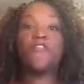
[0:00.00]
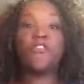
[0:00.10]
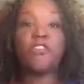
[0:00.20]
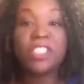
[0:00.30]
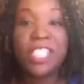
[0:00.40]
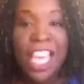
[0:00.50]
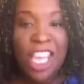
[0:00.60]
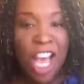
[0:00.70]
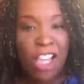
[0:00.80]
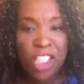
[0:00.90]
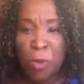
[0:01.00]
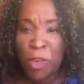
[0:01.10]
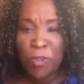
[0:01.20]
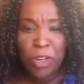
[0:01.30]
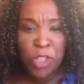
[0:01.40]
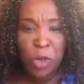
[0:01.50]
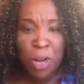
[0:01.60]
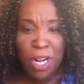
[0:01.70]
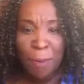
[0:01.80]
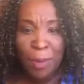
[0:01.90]
Thank y'all so much for
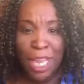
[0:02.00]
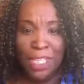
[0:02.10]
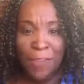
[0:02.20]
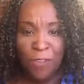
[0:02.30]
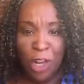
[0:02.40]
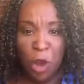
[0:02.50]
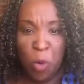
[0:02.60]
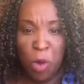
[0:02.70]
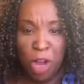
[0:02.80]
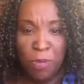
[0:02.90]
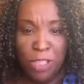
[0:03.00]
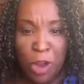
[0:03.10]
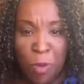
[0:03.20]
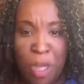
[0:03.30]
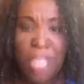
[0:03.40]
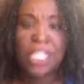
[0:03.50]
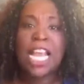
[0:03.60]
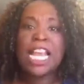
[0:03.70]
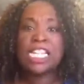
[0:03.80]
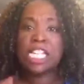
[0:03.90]
joining Blessing Flow. Welcome so much.
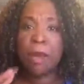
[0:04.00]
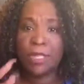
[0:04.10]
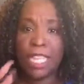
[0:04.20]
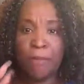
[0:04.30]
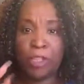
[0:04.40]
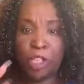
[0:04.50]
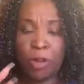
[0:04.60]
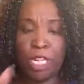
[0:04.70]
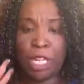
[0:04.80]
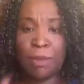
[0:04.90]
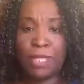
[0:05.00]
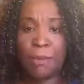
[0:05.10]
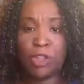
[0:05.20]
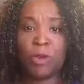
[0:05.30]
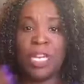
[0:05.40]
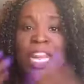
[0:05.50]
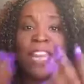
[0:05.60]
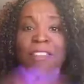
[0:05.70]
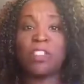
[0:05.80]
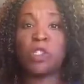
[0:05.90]
Double tap the screen,
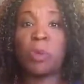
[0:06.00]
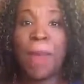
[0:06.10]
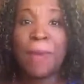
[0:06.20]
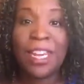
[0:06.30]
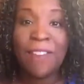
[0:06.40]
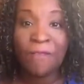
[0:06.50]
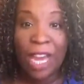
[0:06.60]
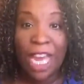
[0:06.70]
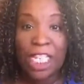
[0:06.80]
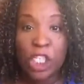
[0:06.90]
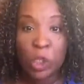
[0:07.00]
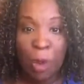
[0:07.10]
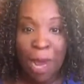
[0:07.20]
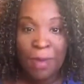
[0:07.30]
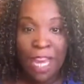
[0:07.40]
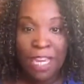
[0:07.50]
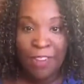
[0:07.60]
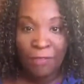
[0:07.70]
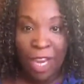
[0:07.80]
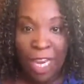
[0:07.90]
and then swipe and
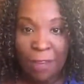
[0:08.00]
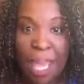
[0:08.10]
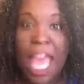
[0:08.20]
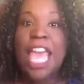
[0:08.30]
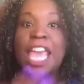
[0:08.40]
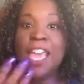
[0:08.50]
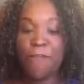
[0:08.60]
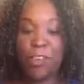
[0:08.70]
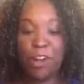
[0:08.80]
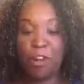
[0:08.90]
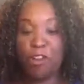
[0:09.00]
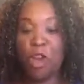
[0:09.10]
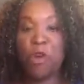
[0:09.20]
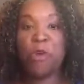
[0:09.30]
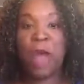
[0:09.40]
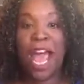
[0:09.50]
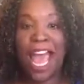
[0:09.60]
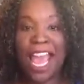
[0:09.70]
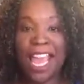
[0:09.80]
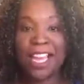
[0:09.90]
invite. If you don't know who I
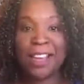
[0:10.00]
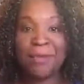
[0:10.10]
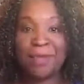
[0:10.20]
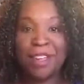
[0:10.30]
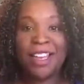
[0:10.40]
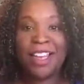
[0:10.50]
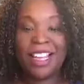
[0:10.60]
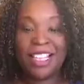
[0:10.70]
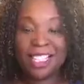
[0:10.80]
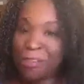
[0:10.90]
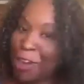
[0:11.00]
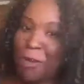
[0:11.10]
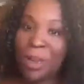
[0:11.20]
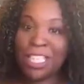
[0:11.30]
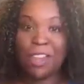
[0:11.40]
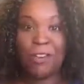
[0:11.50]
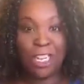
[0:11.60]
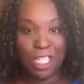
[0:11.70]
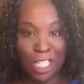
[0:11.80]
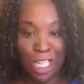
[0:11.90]
am, this is a great way to go
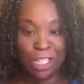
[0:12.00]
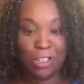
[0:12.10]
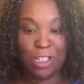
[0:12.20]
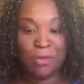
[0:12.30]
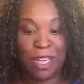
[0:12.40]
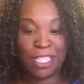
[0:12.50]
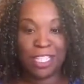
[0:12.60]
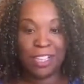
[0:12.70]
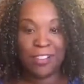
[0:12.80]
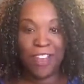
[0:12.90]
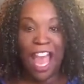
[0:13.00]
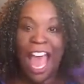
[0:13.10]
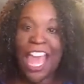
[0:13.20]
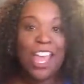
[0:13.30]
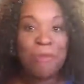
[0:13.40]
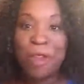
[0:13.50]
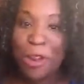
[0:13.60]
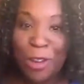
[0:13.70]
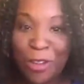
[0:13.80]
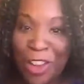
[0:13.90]
ahead and introduce myself. I am your
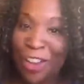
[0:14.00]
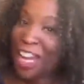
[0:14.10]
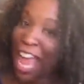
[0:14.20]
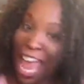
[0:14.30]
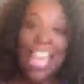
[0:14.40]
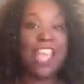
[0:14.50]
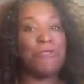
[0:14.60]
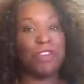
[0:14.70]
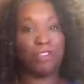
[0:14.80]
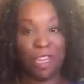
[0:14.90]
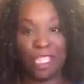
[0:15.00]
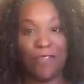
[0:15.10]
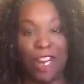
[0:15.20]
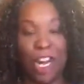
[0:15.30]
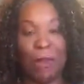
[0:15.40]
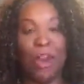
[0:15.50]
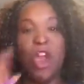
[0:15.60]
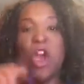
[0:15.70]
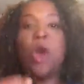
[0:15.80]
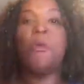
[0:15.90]
girl Theron. I am your dream developer,
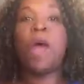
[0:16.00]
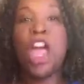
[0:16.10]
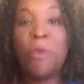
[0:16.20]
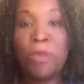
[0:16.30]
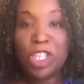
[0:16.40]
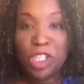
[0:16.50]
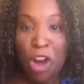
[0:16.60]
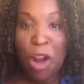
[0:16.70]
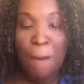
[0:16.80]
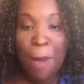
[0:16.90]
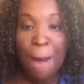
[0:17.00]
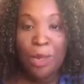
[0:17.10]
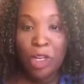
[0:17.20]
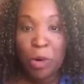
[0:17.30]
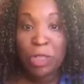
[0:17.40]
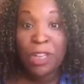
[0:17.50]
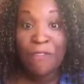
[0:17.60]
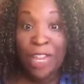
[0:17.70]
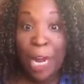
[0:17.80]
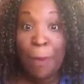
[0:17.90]
where I help the startup mompreneur
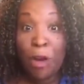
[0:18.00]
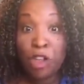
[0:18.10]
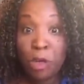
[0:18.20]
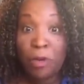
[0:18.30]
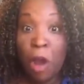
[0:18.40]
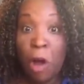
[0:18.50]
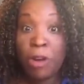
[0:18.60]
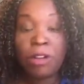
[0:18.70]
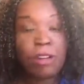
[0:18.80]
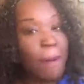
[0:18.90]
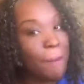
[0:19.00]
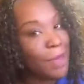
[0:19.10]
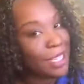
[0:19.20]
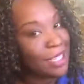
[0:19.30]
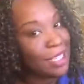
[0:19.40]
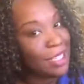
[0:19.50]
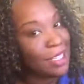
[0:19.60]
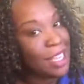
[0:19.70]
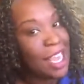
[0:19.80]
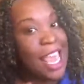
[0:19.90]
develop her dream, owning her own business
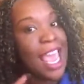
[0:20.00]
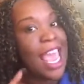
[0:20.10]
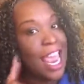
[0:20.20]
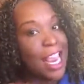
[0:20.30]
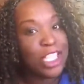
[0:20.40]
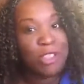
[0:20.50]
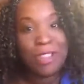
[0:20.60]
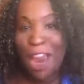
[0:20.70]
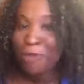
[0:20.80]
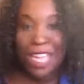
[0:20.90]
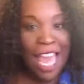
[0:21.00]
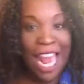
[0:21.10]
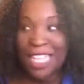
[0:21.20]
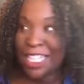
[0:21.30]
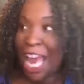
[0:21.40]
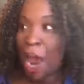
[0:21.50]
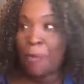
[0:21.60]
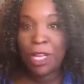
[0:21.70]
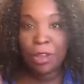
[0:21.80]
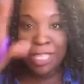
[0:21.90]
into that reality. I
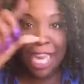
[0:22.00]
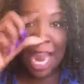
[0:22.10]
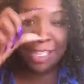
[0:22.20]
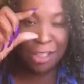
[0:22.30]
help you close the gap.